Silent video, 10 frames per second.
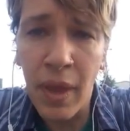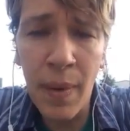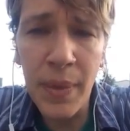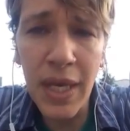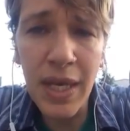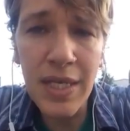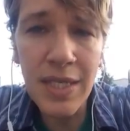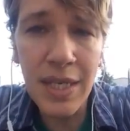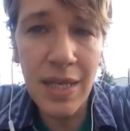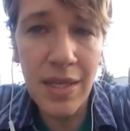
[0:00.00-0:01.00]
like I
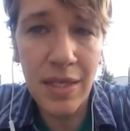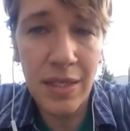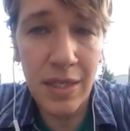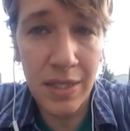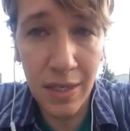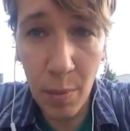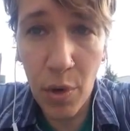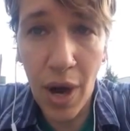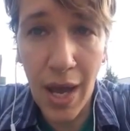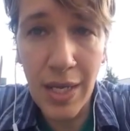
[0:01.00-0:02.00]
said, I think to
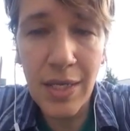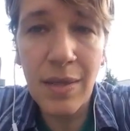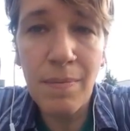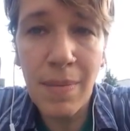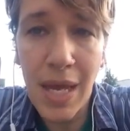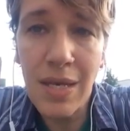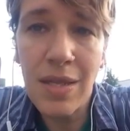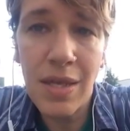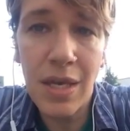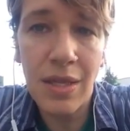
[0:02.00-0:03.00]
summarize, the main
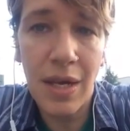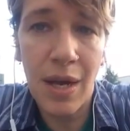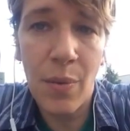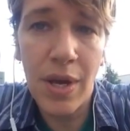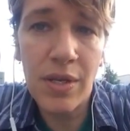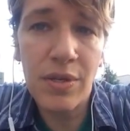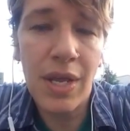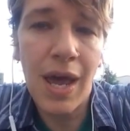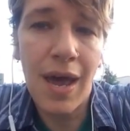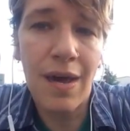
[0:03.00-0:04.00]
thing that I want you
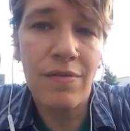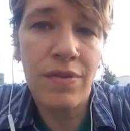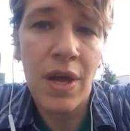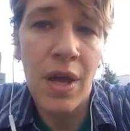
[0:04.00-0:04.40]
to have